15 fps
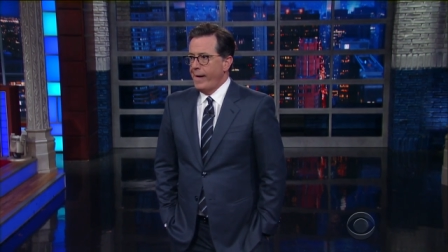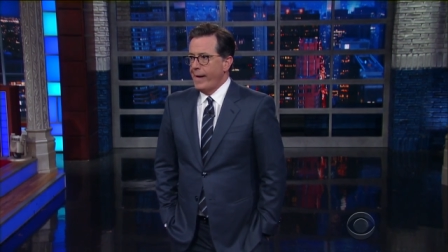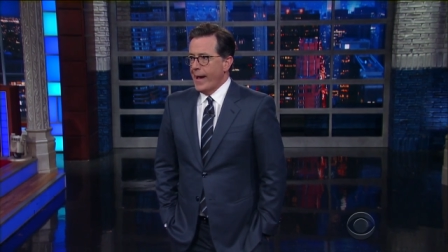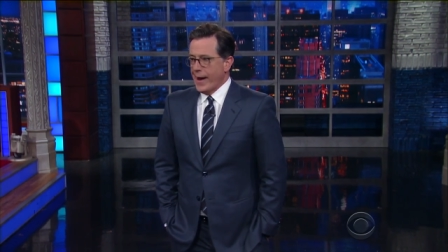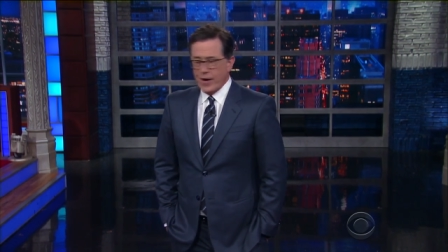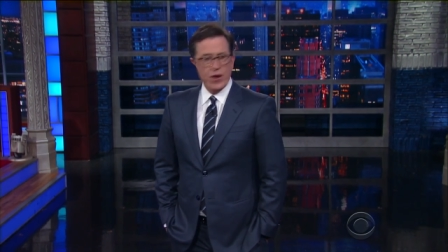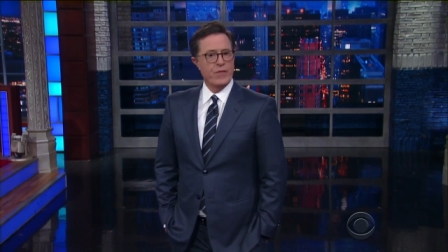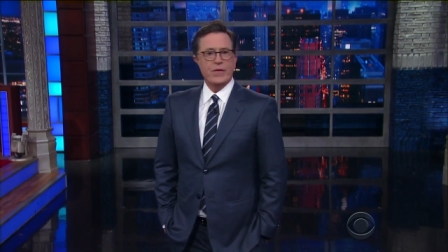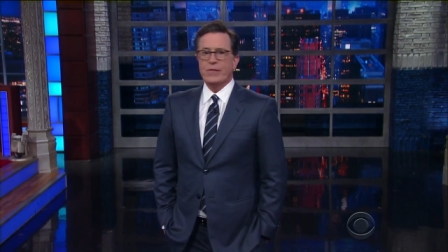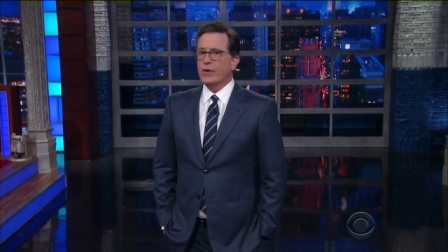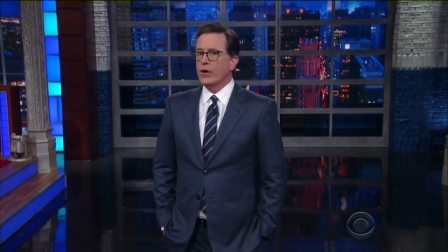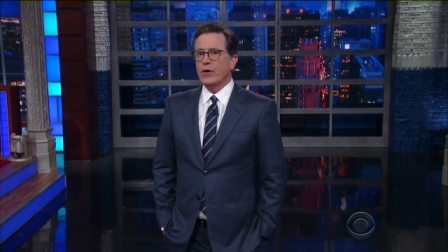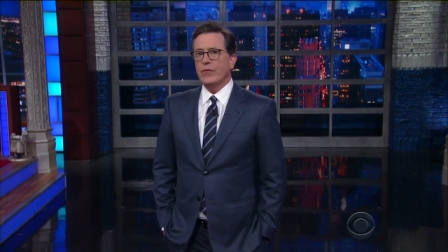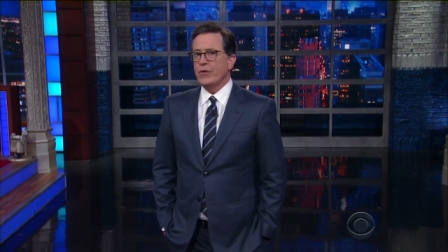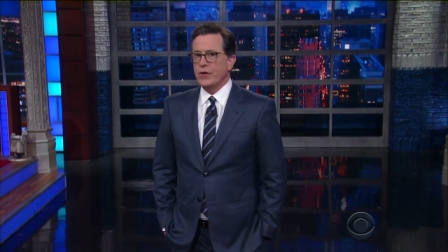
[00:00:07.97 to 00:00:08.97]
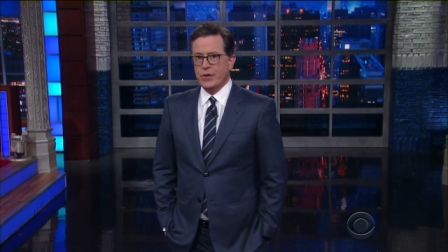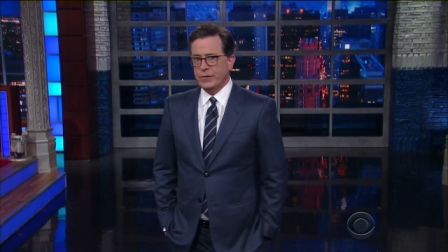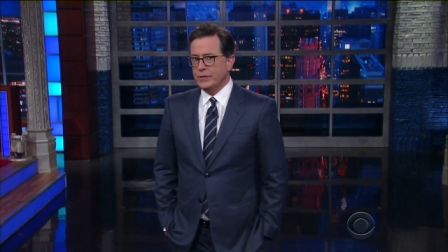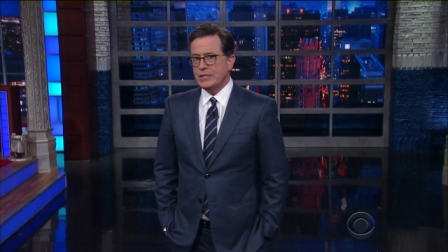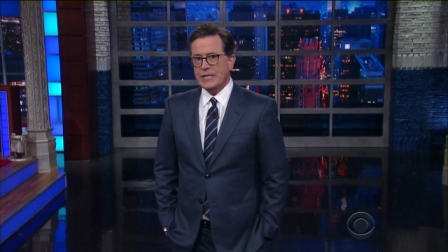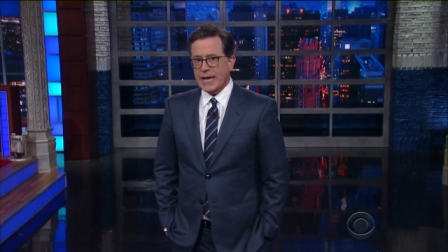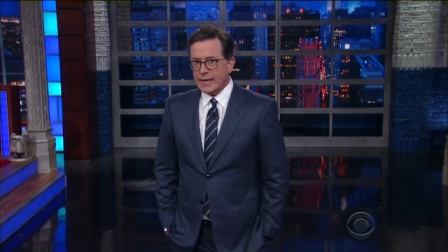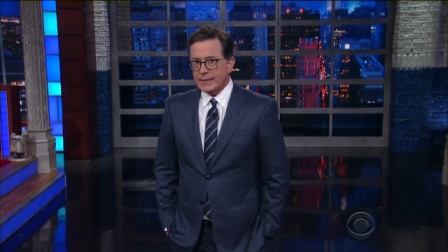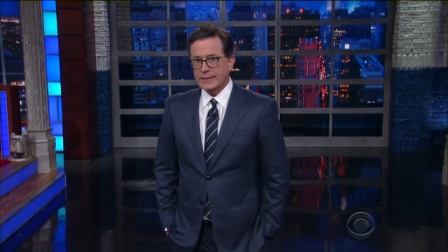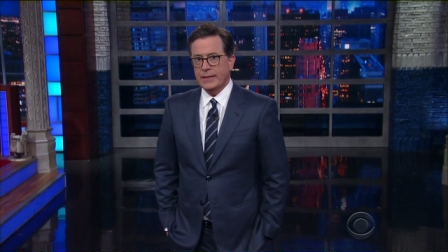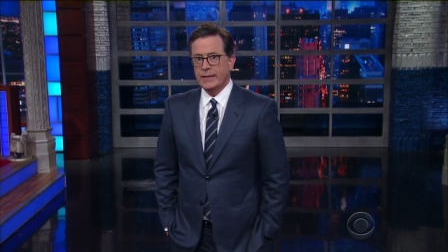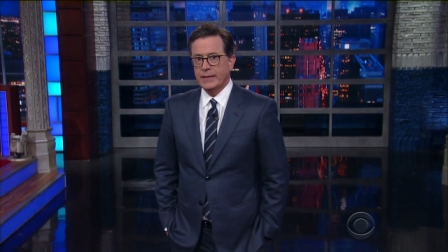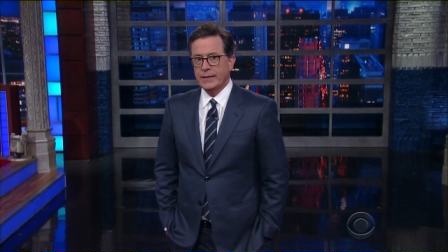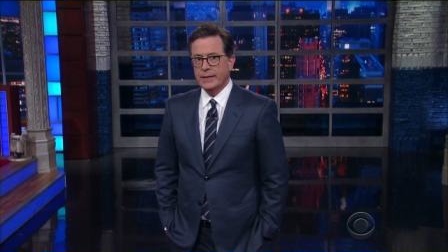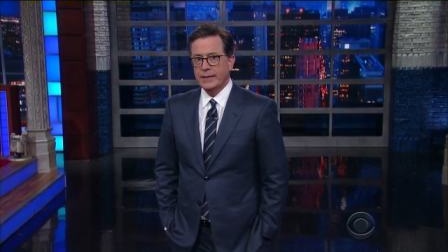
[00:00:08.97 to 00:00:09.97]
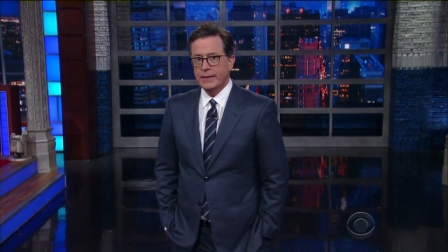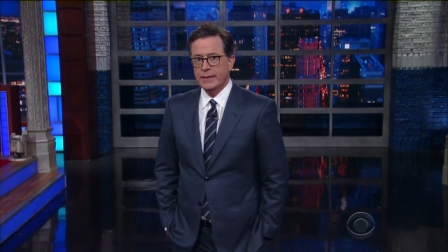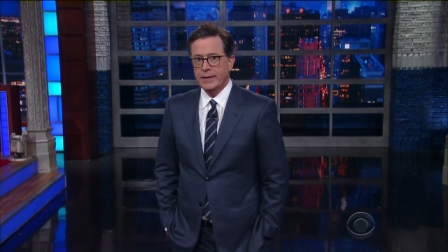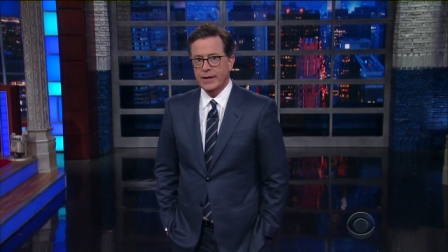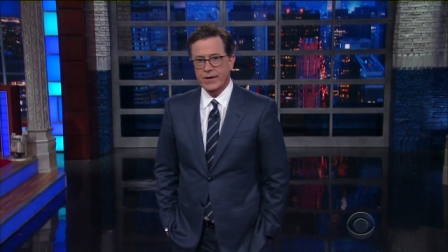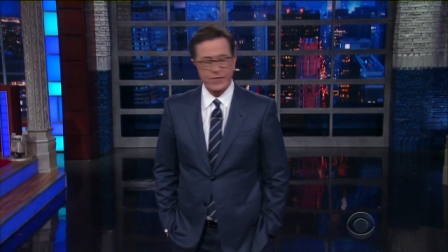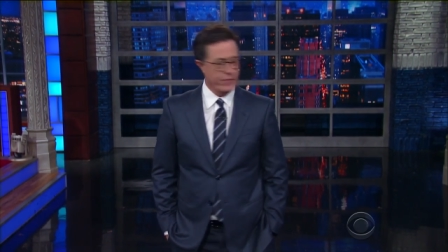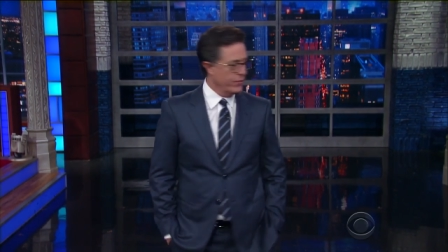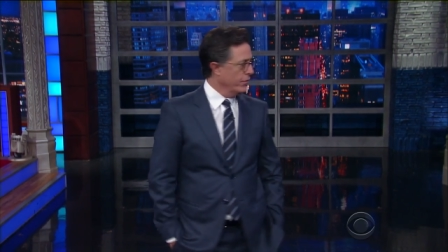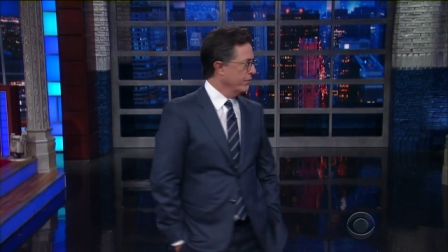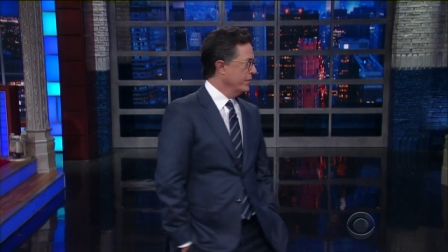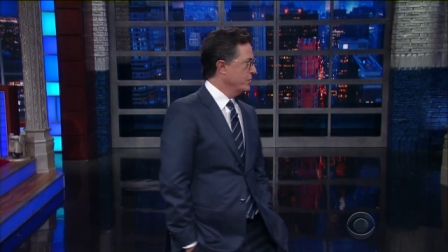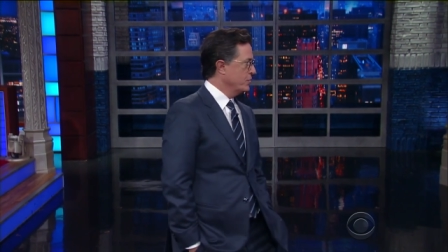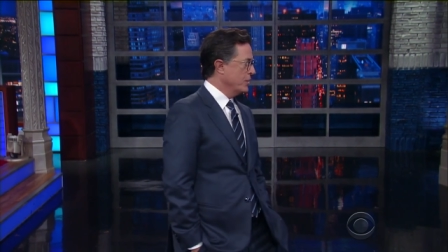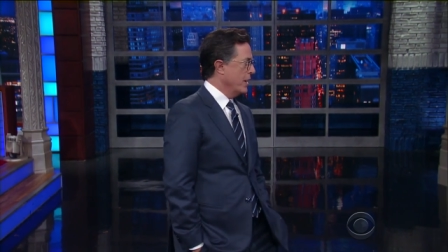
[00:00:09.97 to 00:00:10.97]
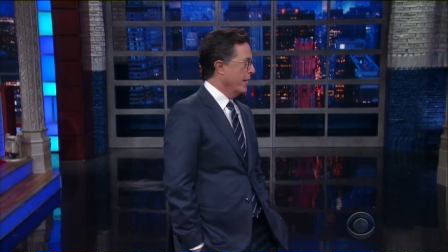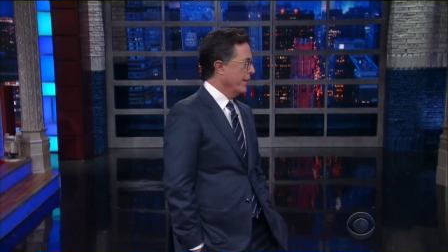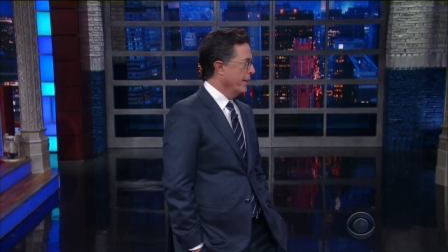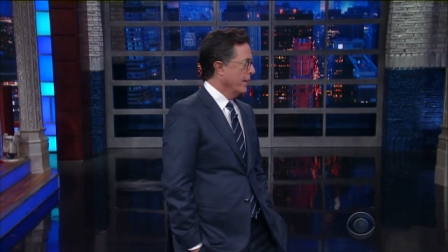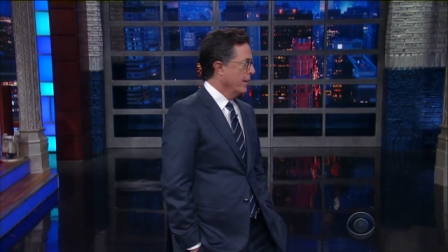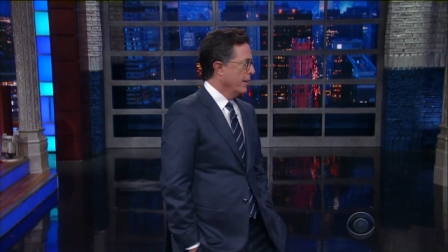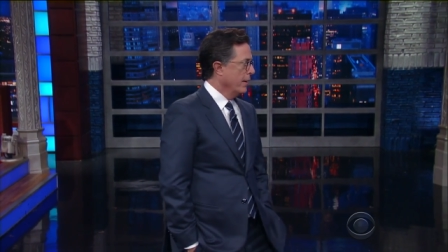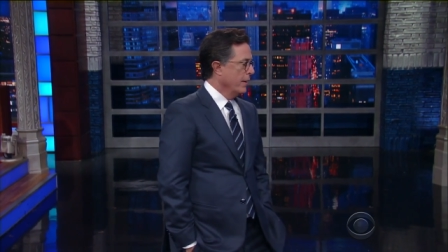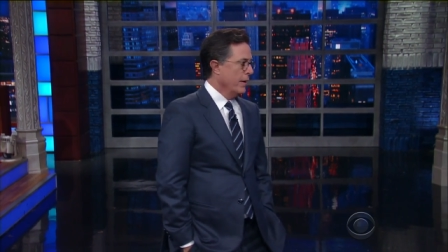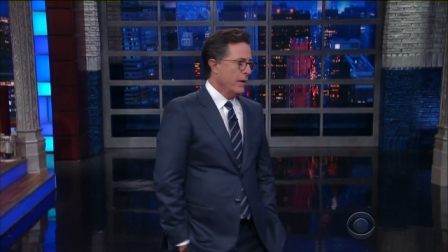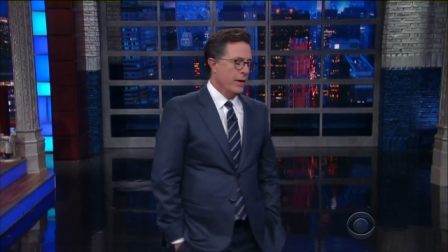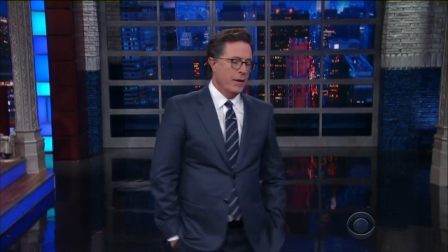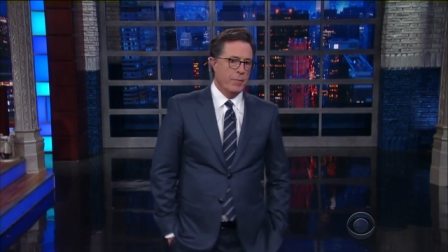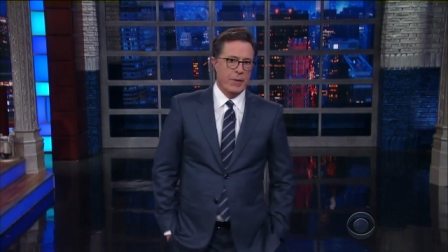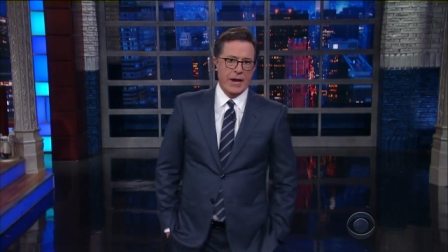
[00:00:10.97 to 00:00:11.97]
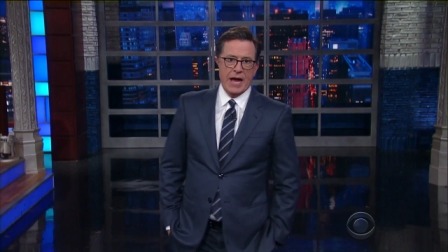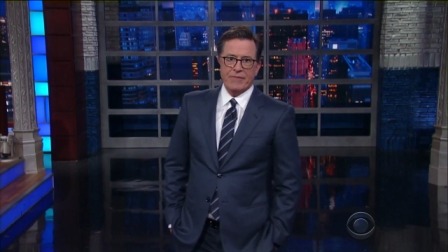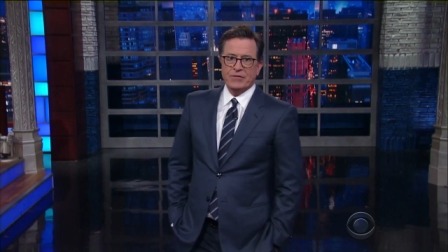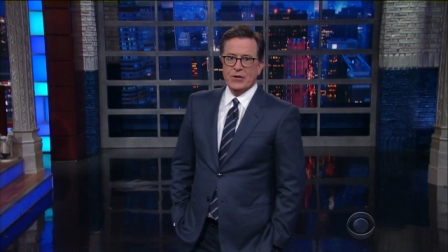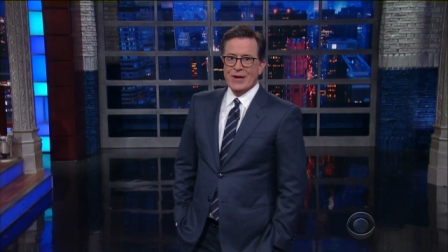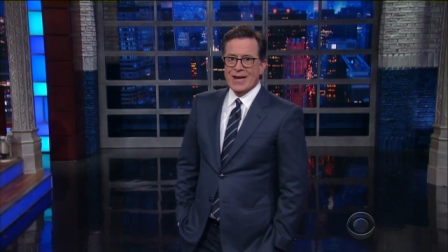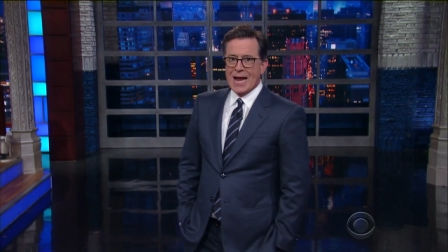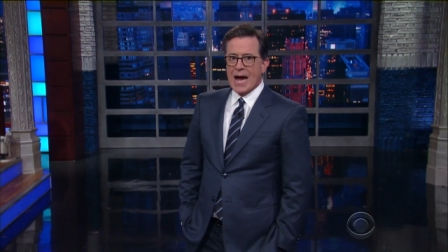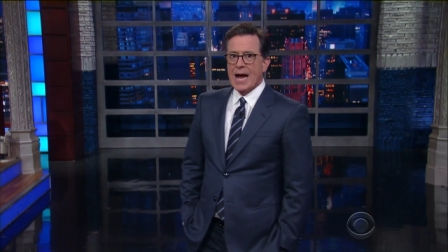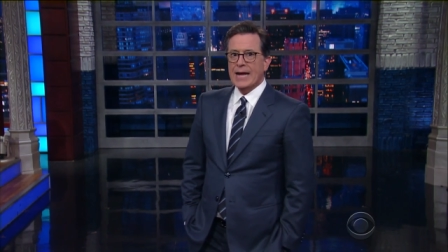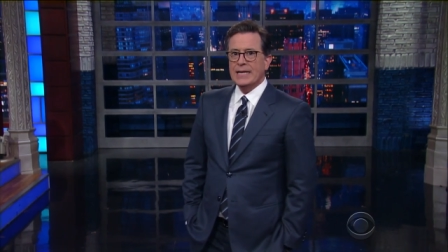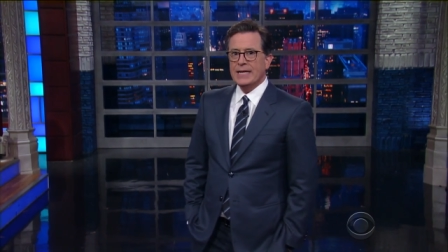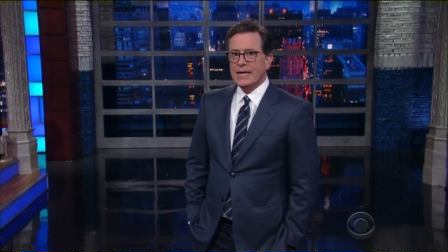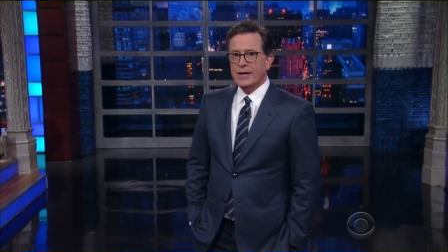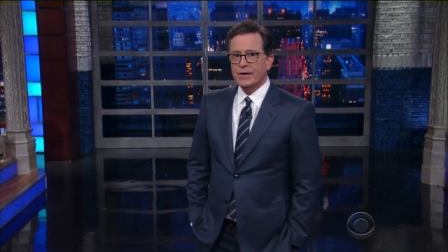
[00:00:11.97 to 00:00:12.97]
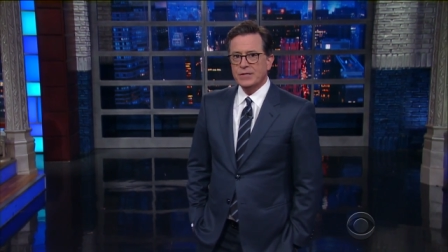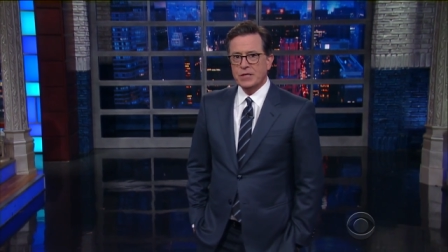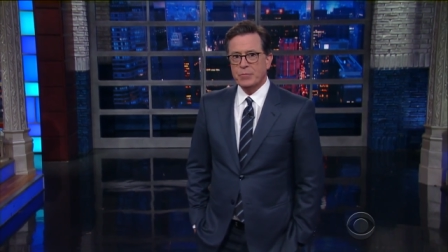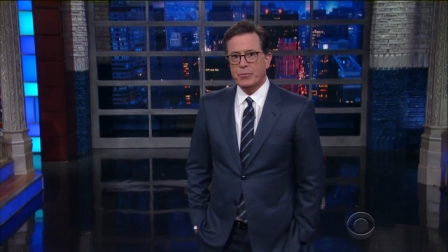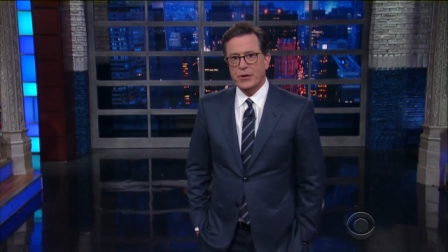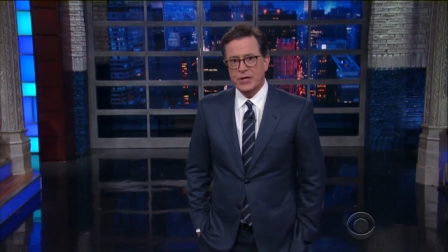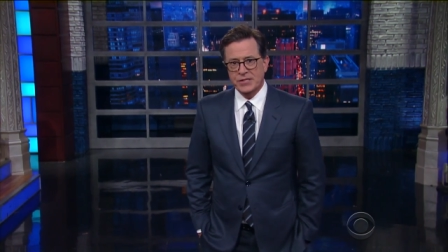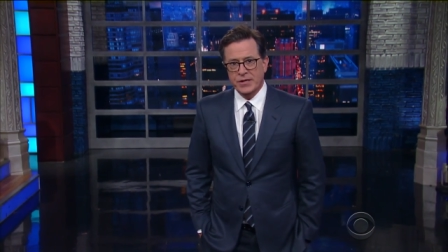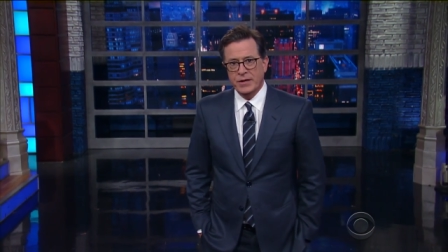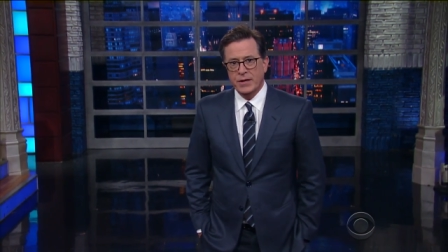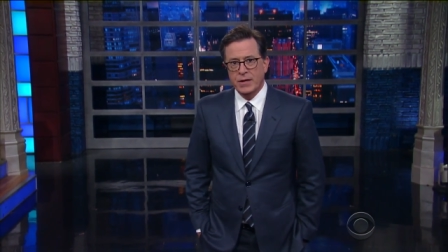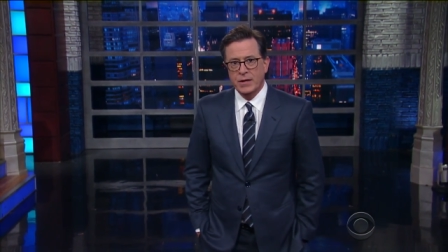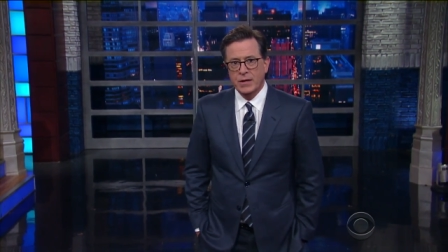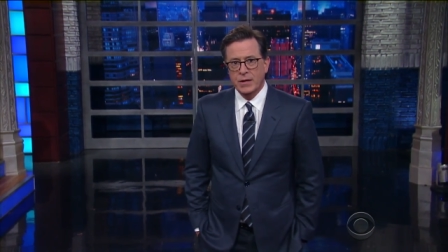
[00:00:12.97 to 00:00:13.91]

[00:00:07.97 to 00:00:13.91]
I don't know if you've heard the news yet. I don't know if you've heard this, John. But after nine years in prison,